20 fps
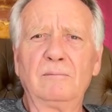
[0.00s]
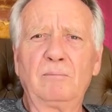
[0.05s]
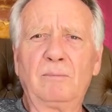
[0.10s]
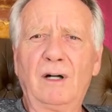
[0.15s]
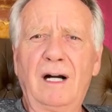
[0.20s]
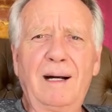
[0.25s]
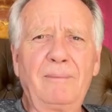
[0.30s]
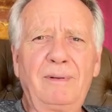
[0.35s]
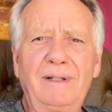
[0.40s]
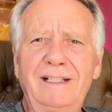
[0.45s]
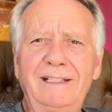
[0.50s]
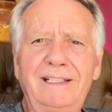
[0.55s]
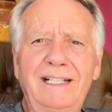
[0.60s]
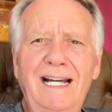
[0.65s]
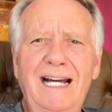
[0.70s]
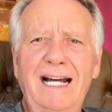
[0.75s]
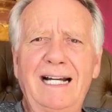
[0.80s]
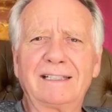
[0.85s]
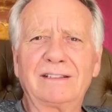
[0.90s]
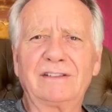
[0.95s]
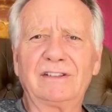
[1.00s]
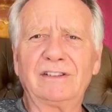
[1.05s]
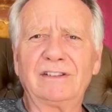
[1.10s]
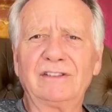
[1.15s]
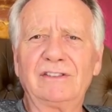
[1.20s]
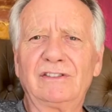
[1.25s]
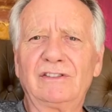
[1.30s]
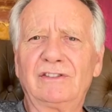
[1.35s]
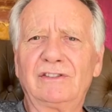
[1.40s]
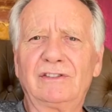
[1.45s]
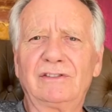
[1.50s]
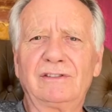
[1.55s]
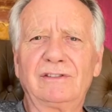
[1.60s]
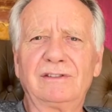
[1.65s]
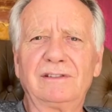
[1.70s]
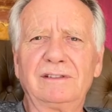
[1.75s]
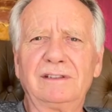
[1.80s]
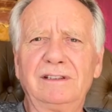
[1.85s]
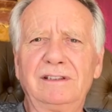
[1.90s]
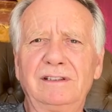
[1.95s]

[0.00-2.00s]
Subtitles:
property taxes,